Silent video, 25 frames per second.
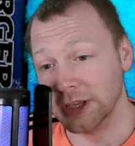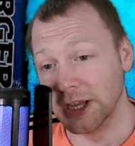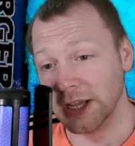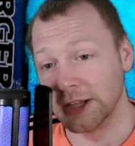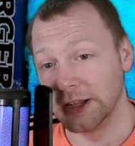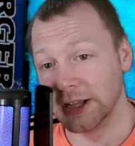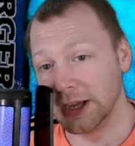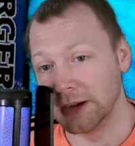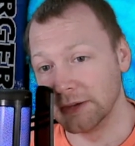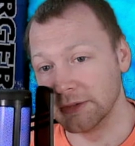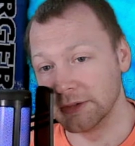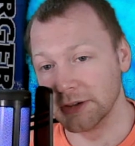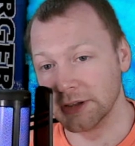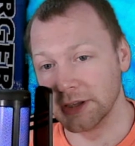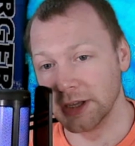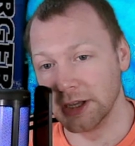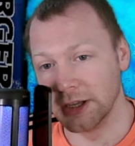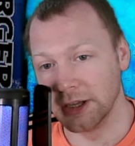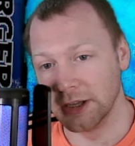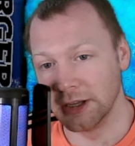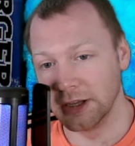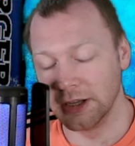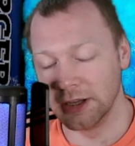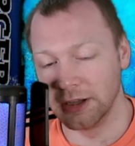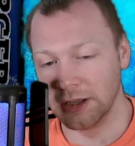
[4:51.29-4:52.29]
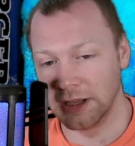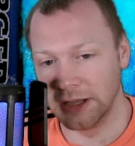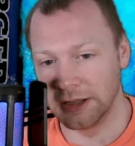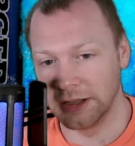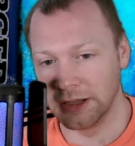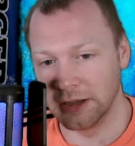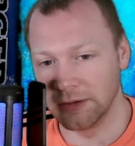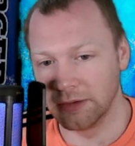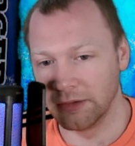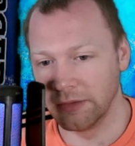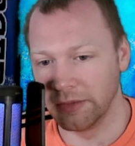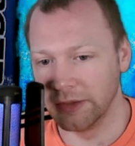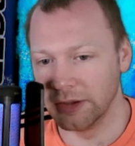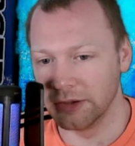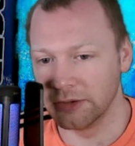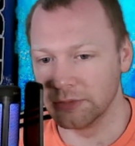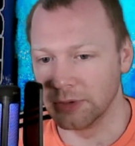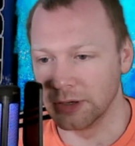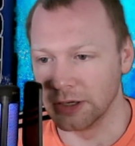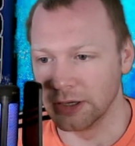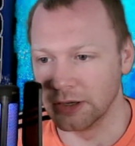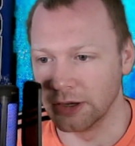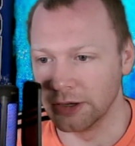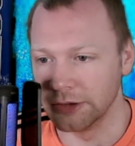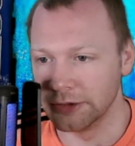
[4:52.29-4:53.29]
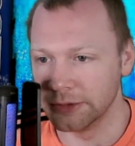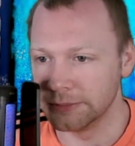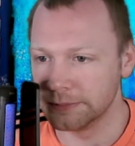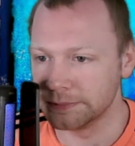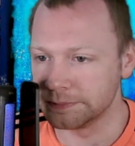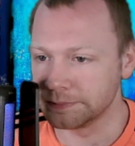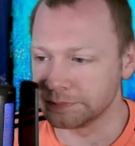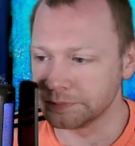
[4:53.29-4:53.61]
head out, I head out on this one, guys.